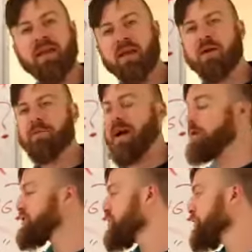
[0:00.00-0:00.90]
hear
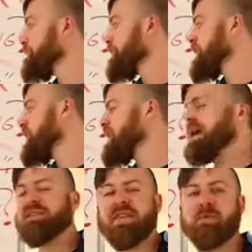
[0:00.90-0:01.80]
about you.
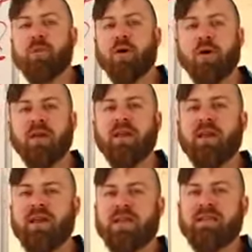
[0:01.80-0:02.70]
Content
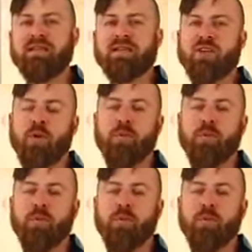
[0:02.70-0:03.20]
marketing is,